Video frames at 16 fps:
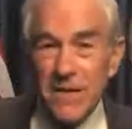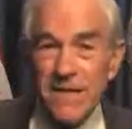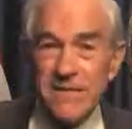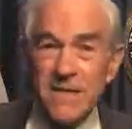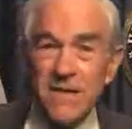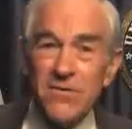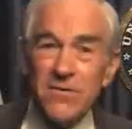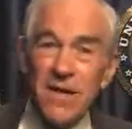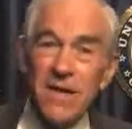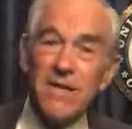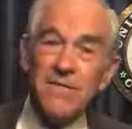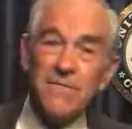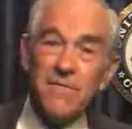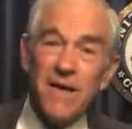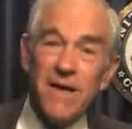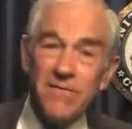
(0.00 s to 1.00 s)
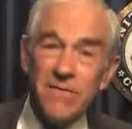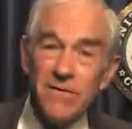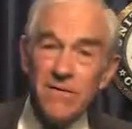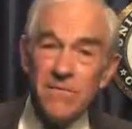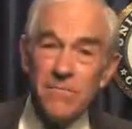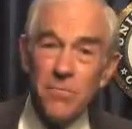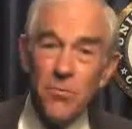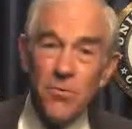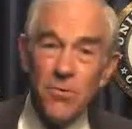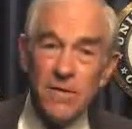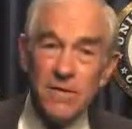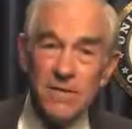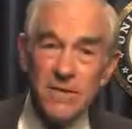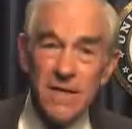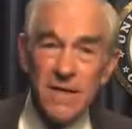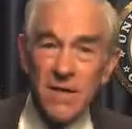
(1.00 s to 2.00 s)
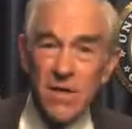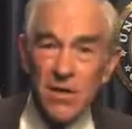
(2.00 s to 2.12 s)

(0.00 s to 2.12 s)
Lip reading: of days ago, down 500 points.